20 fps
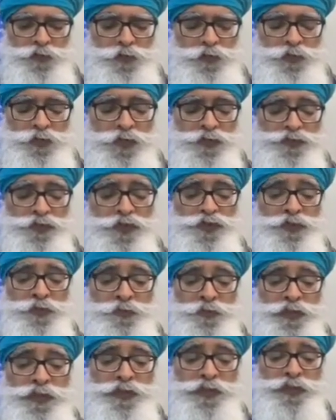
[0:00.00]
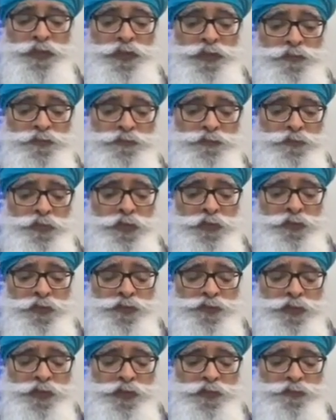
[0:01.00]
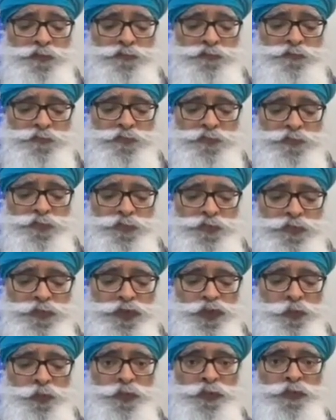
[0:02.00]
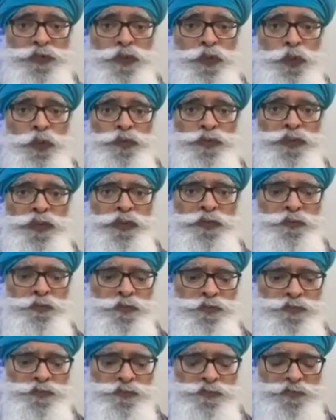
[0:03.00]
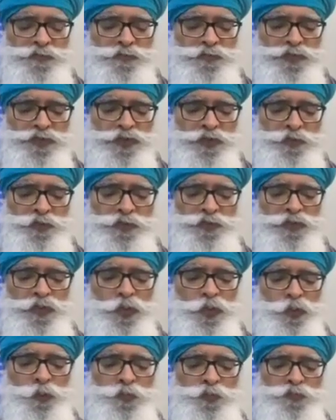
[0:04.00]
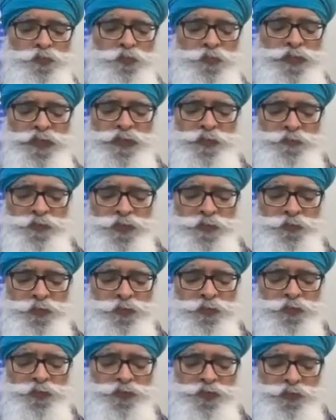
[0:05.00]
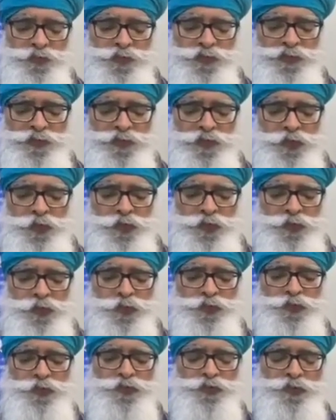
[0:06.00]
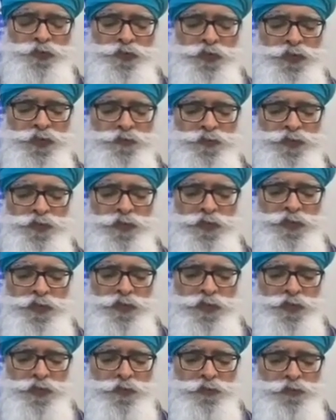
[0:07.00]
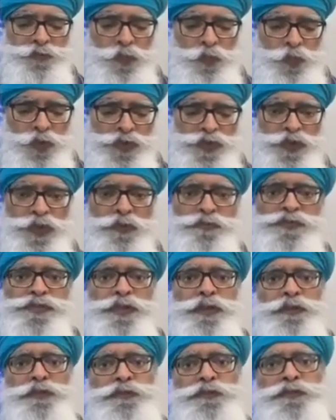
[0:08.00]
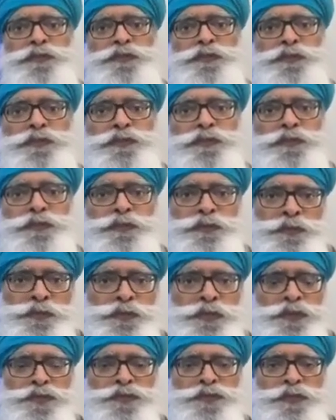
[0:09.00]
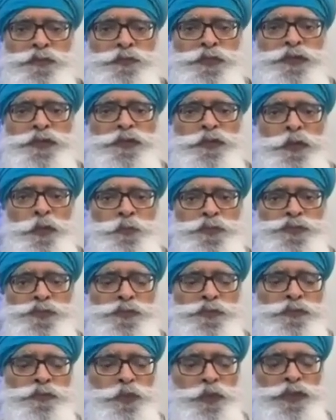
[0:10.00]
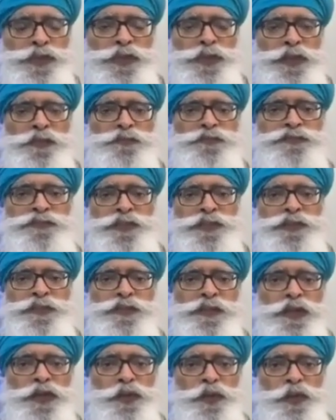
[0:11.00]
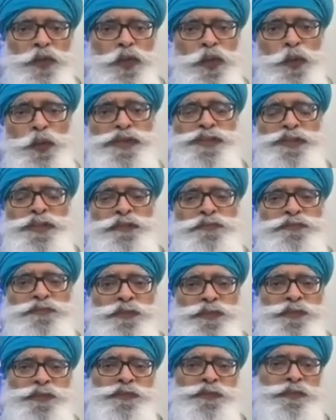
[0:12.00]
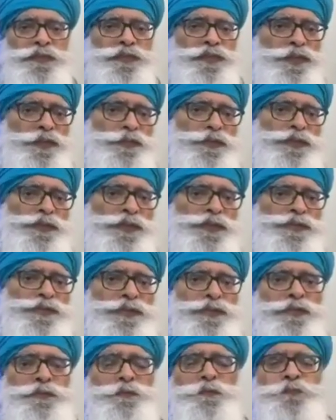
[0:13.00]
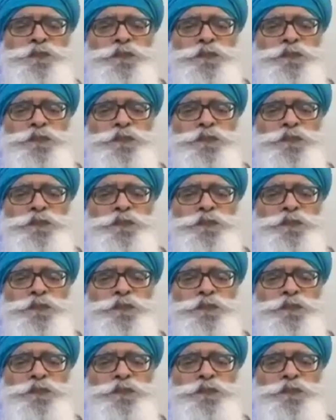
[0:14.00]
On our social media, like I said, you've been called terrorists, you've been called mean people, you've been called all sorts of names. But what you have shown is complete opposite. We have faith. I always have faith in human nature